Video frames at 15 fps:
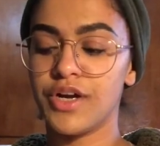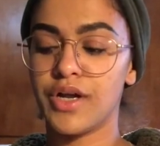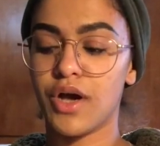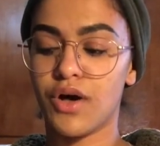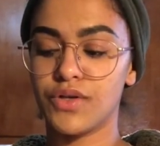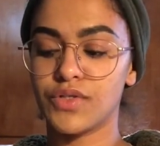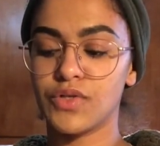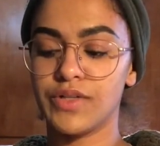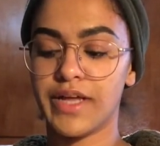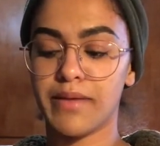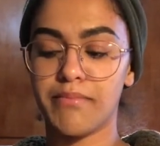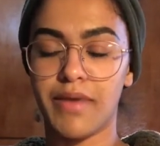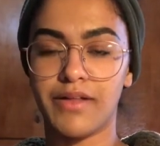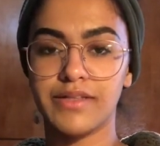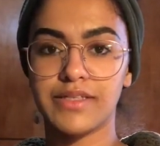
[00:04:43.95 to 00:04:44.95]
and it also
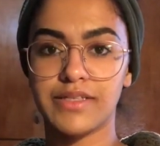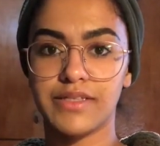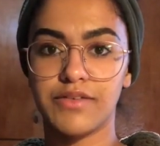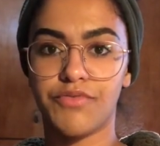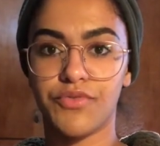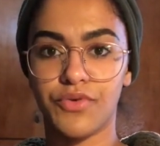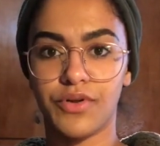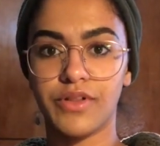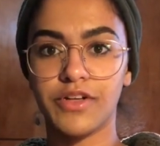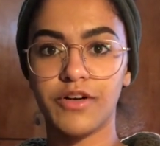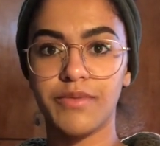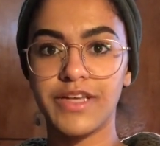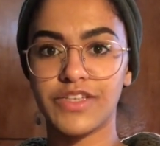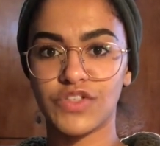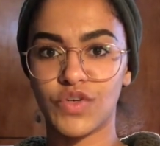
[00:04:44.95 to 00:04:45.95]
melts the fruit a little bit,